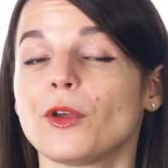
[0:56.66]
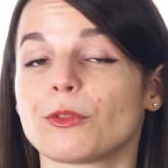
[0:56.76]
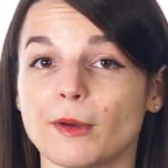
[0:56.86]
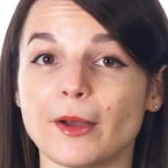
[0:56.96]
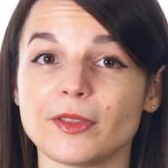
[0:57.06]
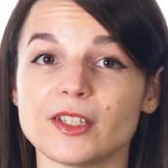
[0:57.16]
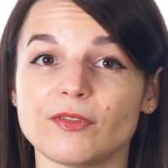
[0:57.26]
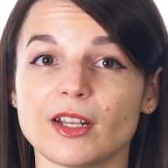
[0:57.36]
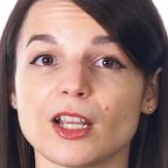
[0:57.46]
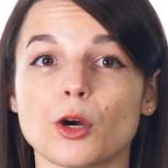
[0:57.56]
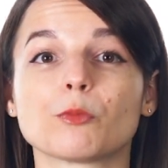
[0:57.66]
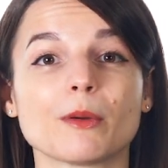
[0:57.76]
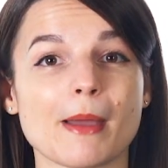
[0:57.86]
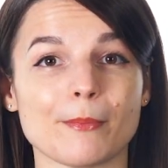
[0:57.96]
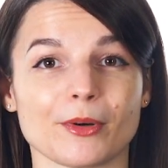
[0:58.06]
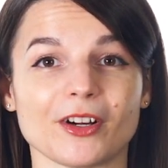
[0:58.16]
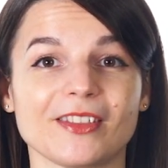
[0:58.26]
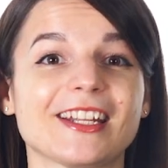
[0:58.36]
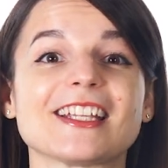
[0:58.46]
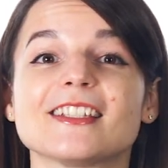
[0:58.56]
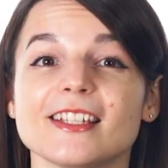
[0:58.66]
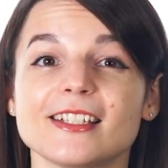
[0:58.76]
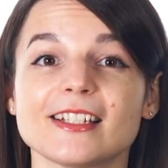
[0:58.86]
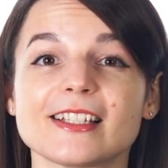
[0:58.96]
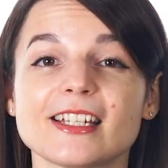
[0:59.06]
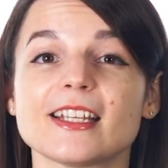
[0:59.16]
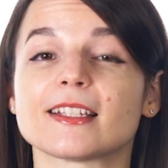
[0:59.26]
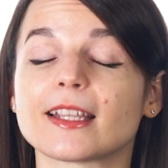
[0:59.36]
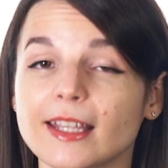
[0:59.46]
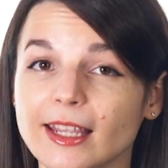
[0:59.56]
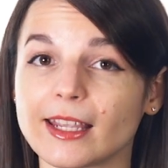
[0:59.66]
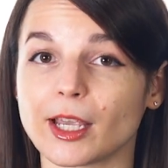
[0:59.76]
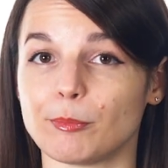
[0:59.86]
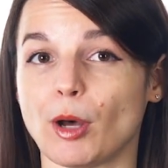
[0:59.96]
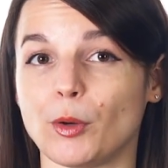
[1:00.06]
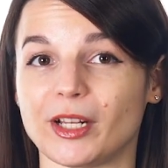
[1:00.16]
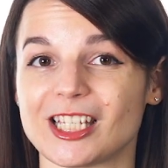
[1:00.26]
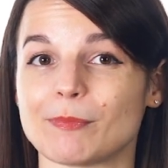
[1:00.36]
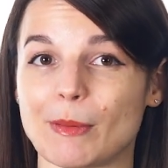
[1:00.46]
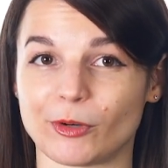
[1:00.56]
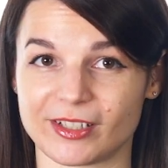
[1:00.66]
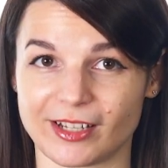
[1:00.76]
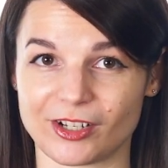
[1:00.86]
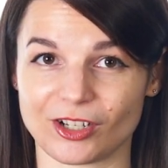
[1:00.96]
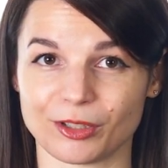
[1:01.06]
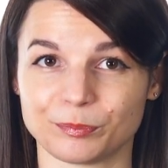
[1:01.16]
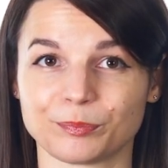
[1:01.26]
Throughout this video, remember that consistency is a key component to memorization.